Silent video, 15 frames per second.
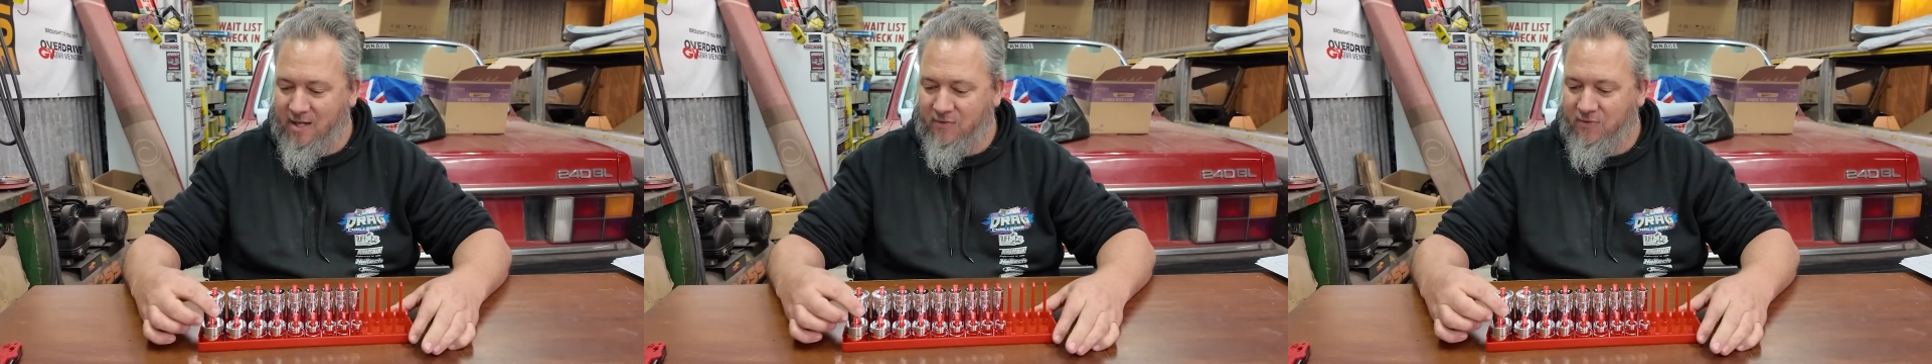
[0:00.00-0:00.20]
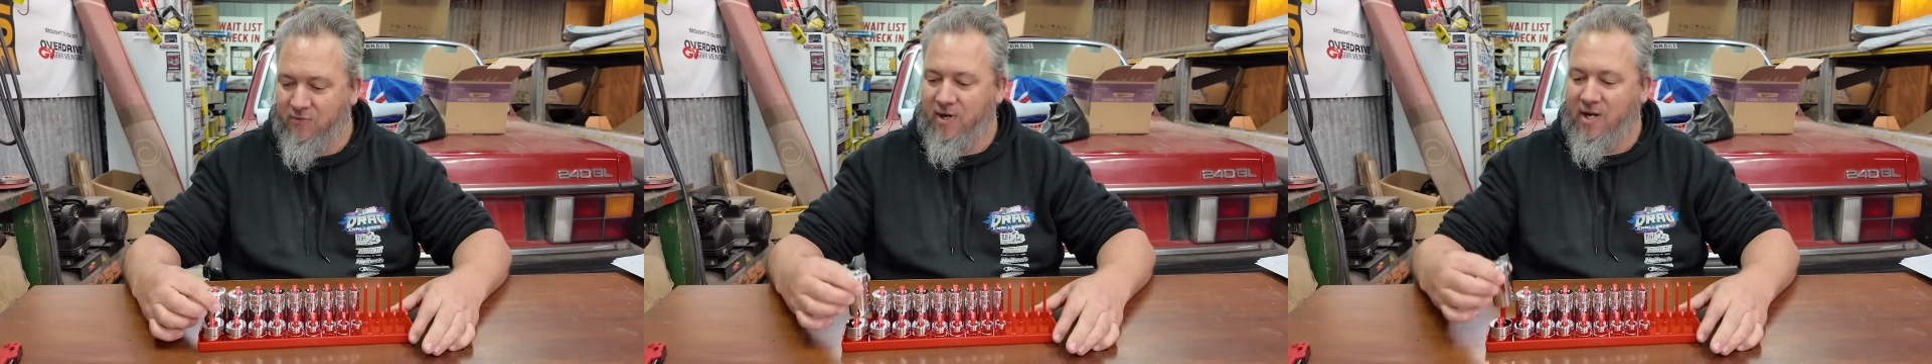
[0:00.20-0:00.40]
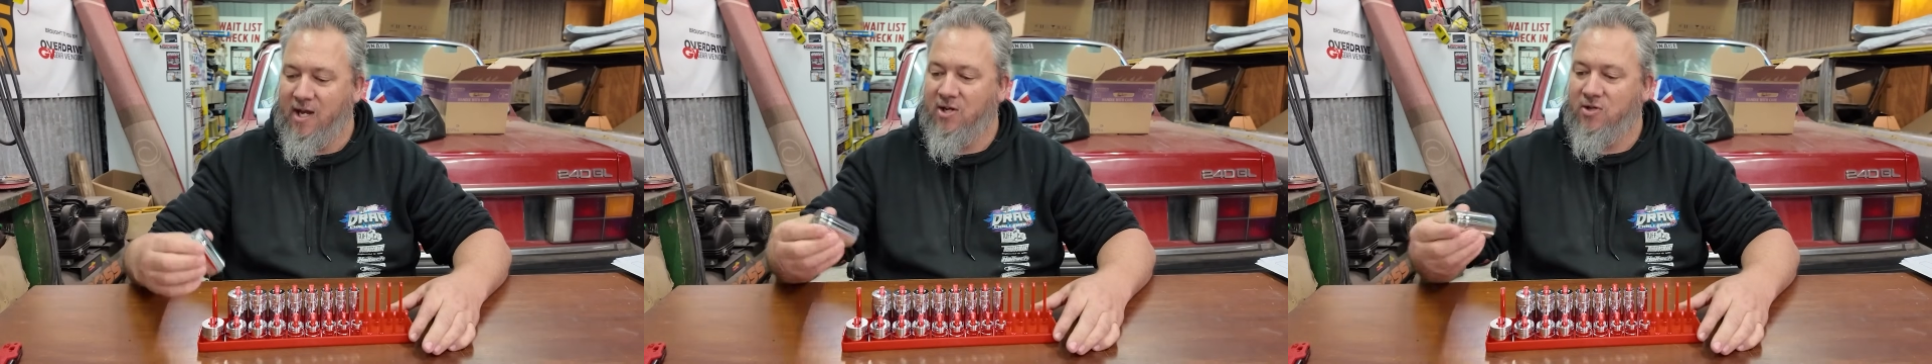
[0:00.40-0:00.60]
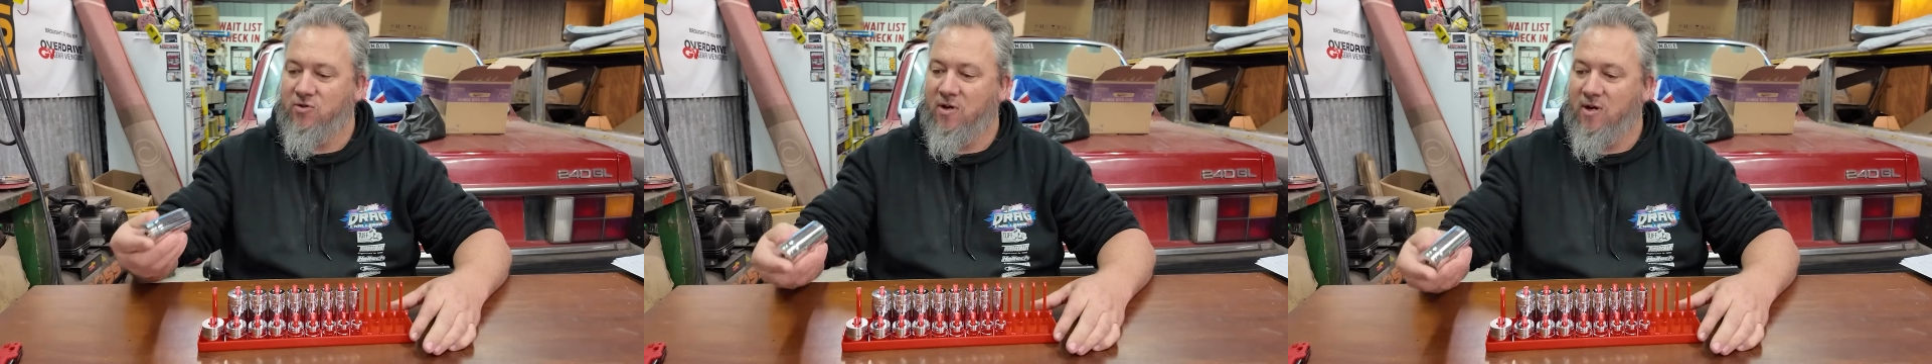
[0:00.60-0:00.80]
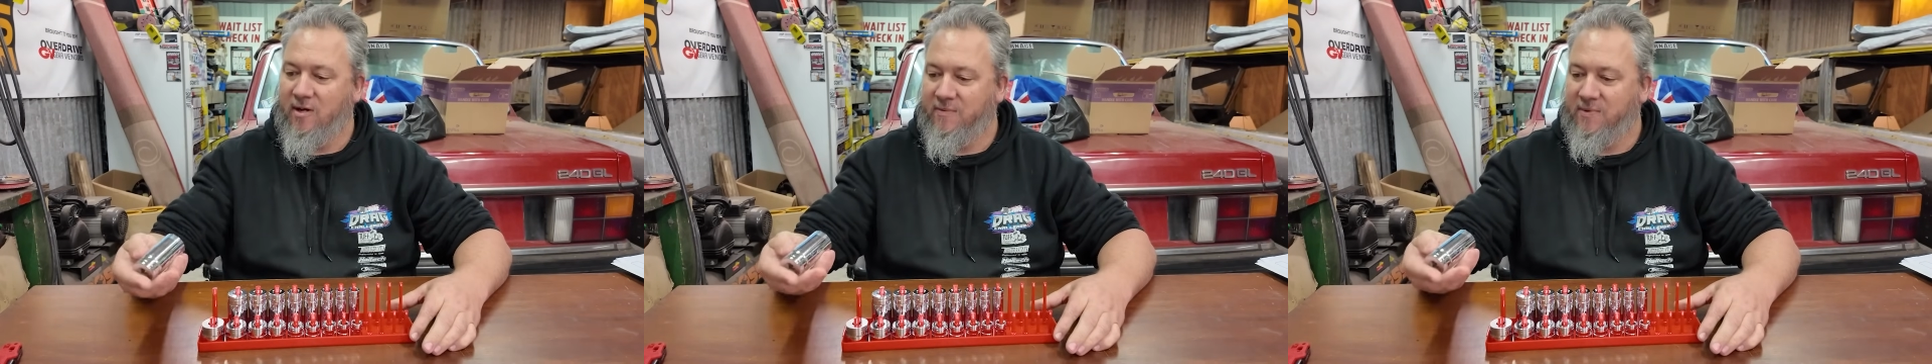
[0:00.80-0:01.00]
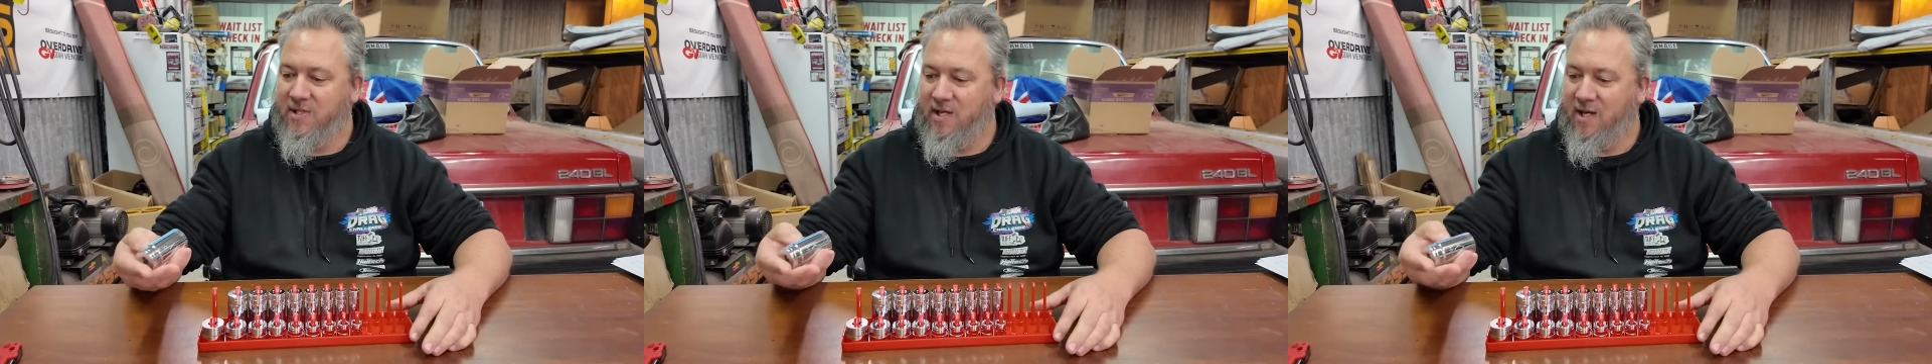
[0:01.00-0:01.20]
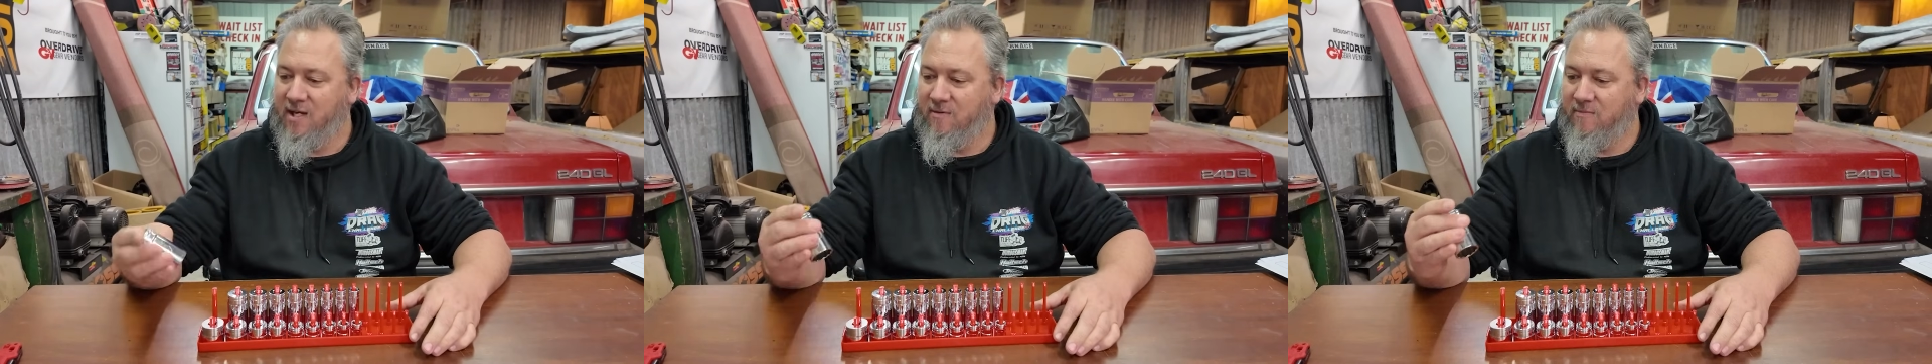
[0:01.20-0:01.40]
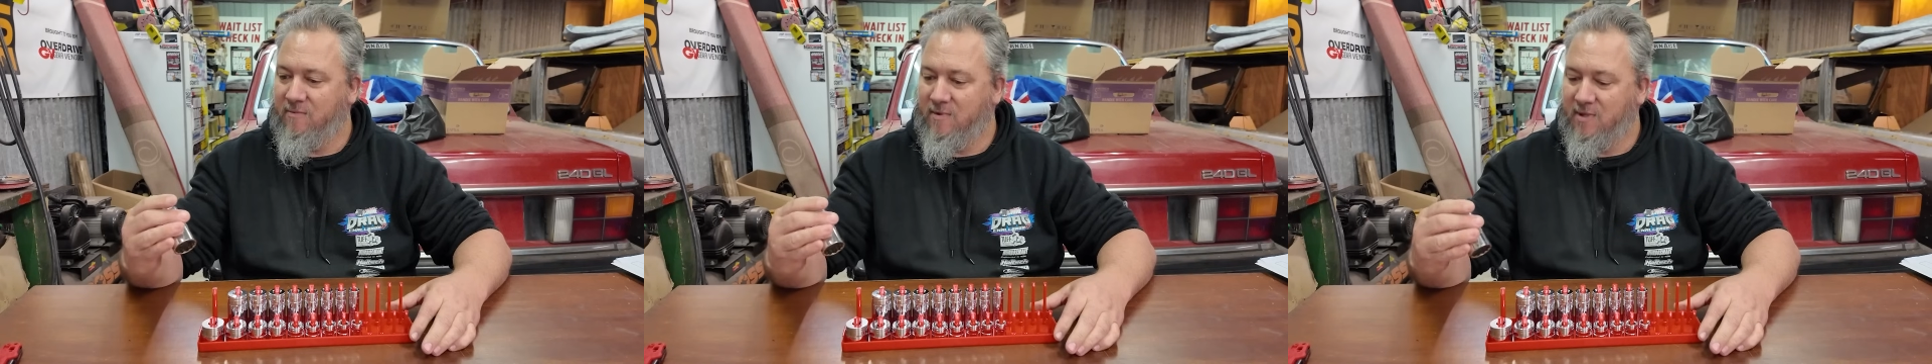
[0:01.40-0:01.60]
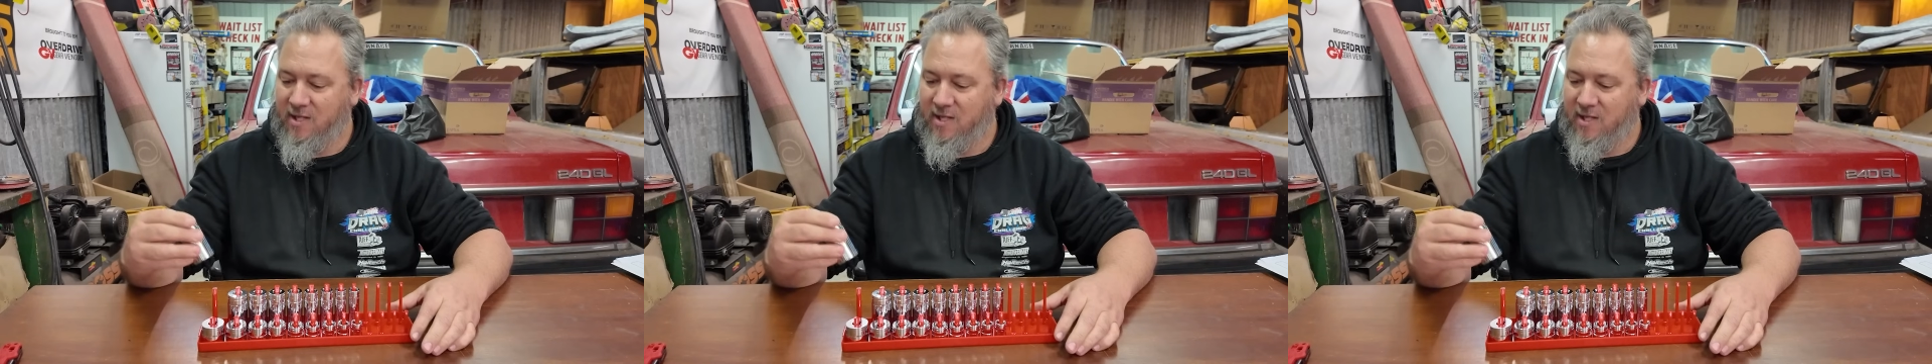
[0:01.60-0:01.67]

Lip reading: 3/8 drive set